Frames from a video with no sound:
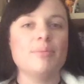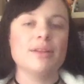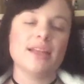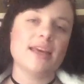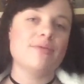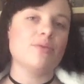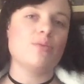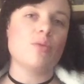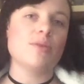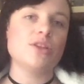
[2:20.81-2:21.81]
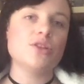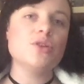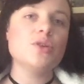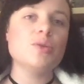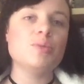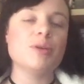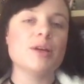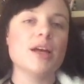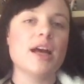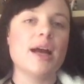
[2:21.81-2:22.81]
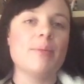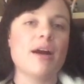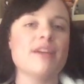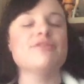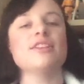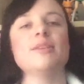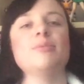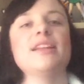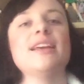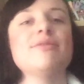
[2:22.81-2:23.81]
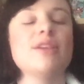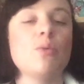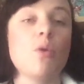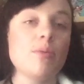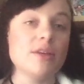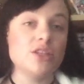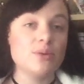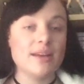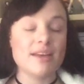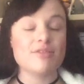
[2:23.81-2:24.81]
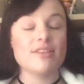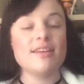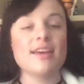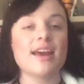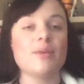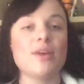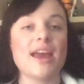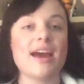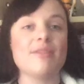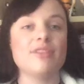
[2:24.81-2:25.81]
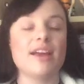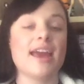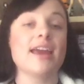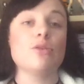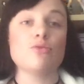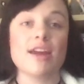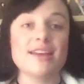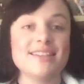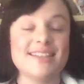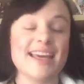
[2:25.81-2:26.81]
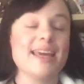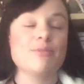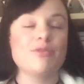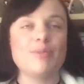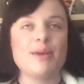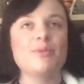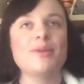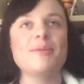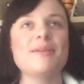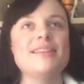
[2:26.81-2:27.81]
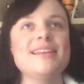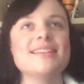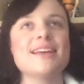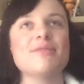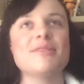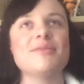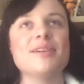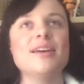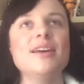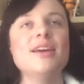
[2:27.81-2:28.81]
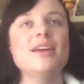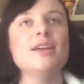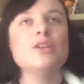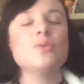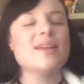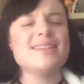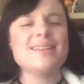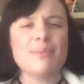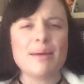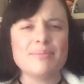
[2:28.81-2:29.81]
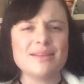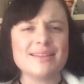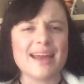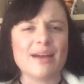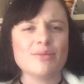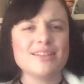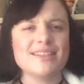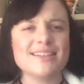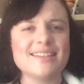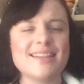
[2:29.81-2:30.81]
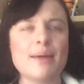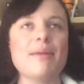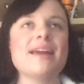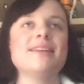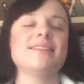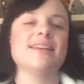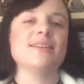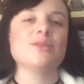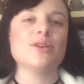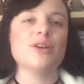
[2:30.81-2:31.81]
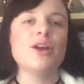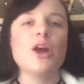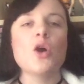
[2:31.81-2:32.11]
believe in what we do, but I fully believe in what we do and everything, and we have a great team of people now. We at least have over 20 members now, which is amazing. So